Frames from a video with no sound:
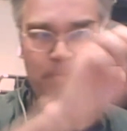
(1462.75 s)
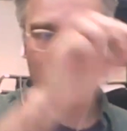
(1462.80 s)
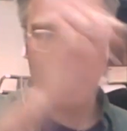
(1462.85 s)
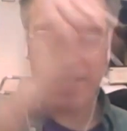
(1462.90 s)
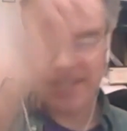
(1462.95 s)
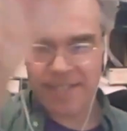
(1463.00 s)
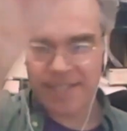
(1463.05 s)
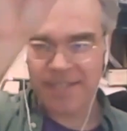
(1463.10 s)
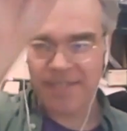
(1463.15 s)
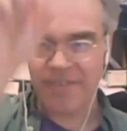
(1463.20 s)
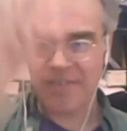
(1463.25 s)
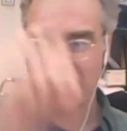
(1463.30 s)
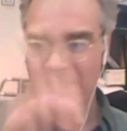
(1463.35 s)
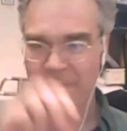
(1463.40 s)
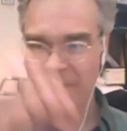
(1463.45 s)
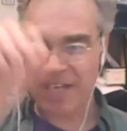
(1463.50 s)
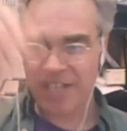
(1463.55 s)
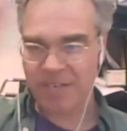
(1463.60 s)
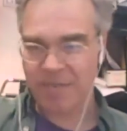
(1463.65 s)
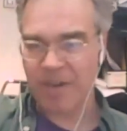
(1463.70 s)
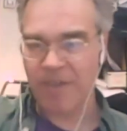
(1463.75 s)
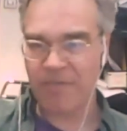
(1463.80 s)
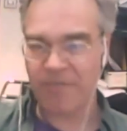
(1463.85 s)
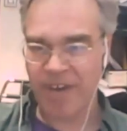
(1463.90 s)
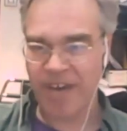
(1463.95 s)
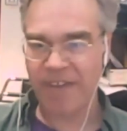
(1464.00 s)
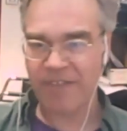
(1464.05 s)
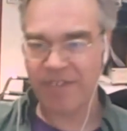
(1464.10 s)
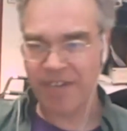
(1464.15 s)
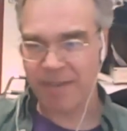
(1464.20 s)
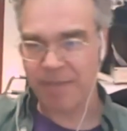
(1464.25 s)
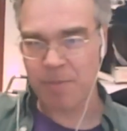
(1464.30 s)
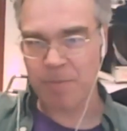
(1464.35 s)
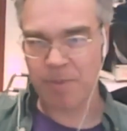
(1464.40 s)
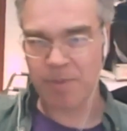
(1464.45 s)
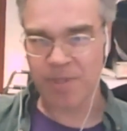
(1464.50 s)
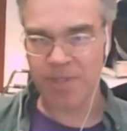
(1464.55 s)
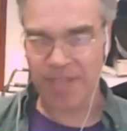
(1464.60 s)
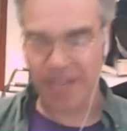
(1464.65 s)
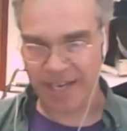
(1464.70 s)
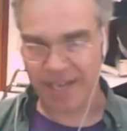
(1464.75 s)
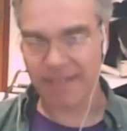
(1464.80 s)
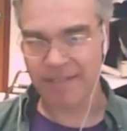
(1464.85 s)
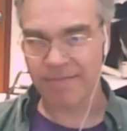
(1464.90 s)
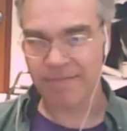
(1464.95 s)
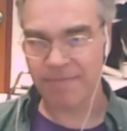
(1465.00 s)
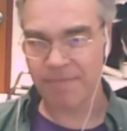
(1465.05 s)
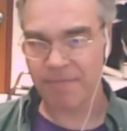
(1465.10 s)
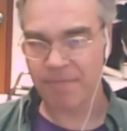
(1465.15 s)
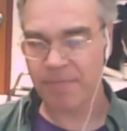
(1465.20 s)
pieces of information about five times per second.